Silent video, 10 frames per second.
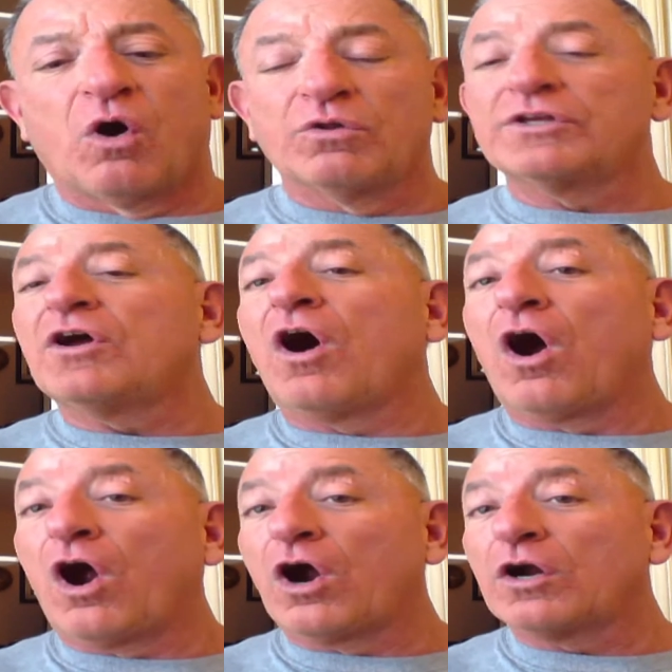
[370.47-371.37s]
Only
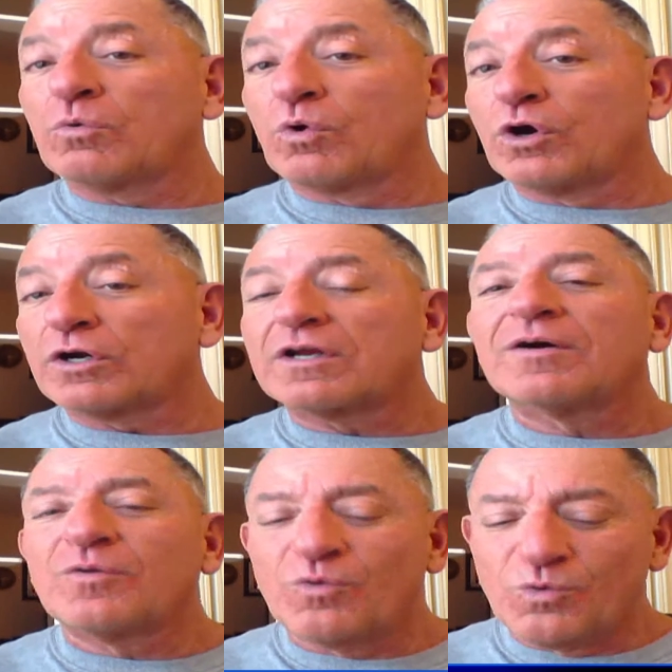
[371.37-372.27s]
hard work